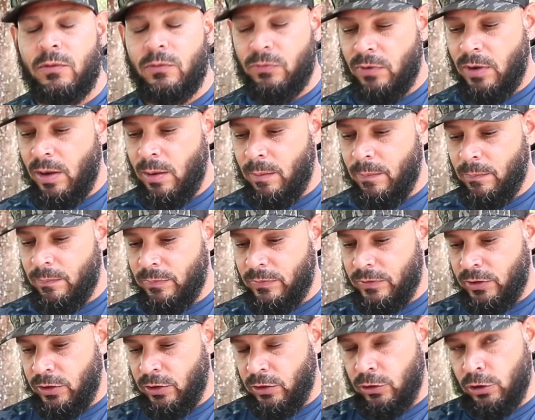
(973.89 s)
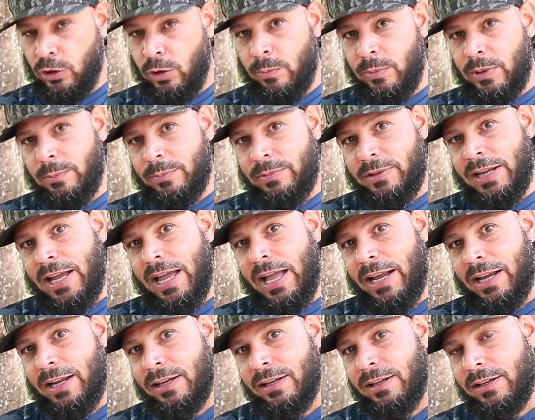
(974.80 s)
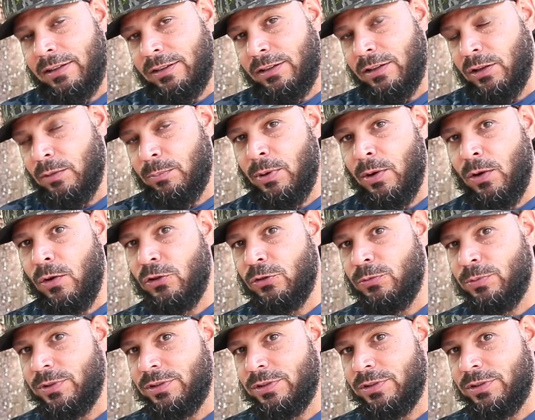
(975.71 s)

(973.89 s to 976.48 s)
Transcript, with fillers: from your aluminum deck to the post,